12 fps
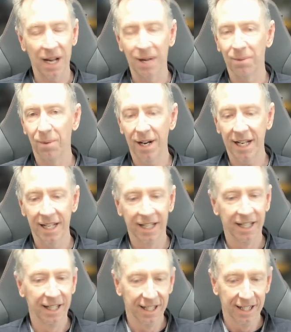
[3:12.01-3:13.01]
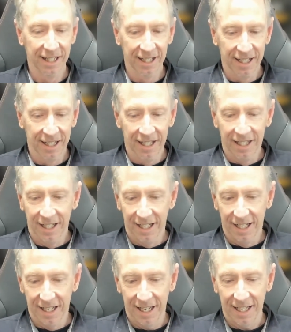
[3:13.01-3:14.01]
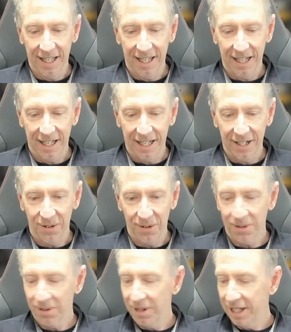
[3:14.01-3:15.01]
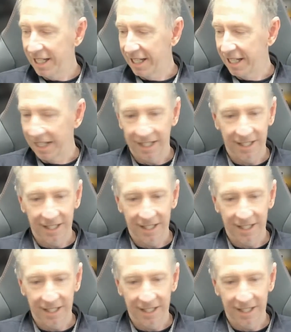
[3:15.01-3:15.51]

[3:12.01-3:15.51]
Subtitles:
and why. And alrighty.